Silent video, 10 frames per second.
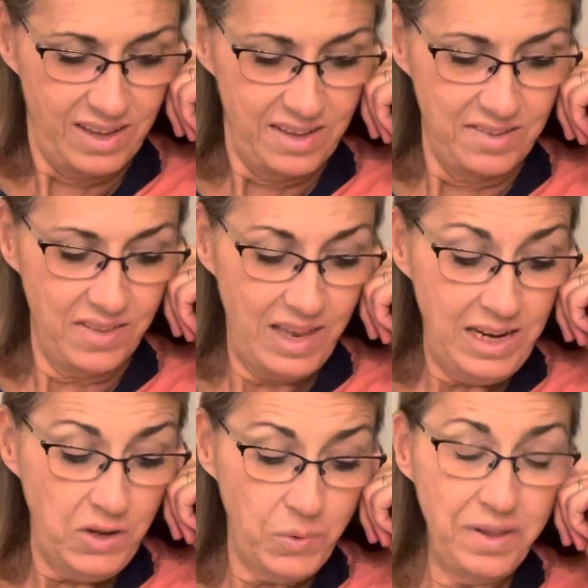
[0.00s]
So that
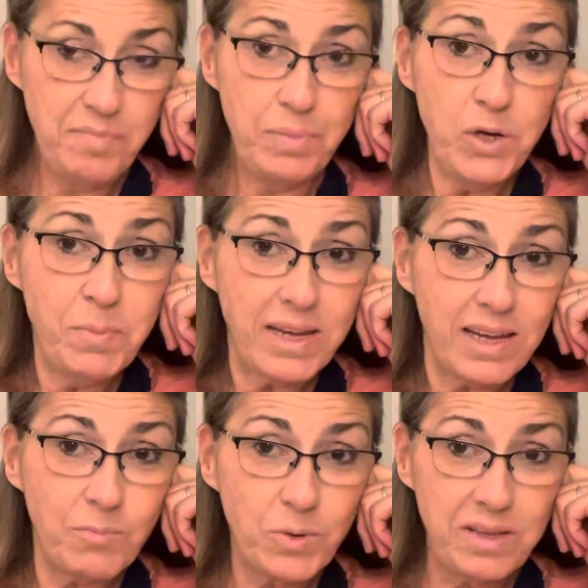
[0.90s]
equals
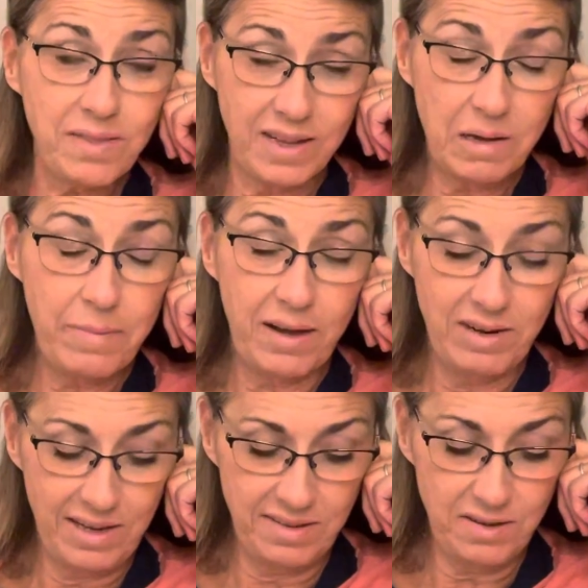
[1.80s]
Bluebeam when you think about
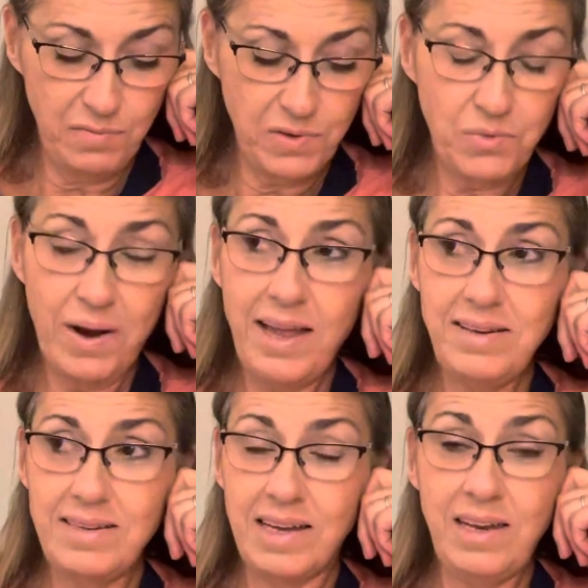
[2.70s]
it. So if you
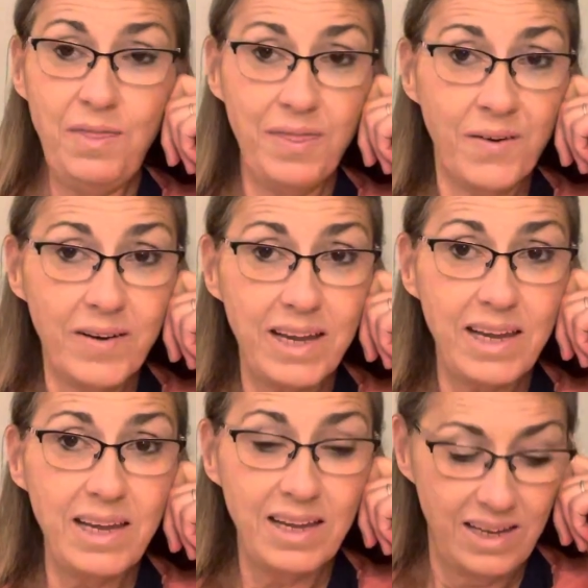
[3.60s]
read done in
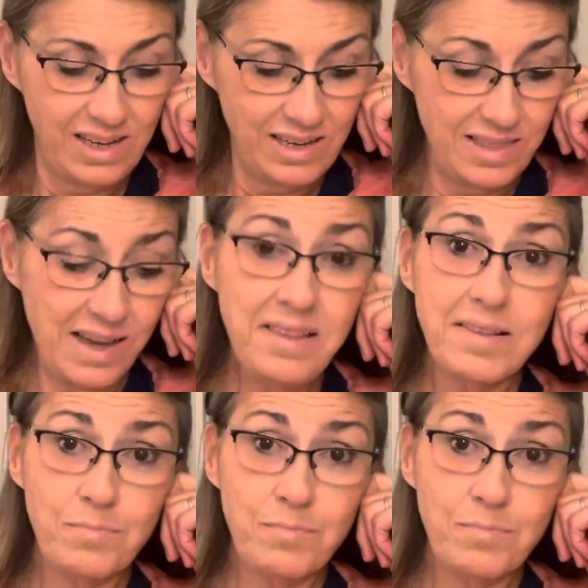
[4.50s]
30, that's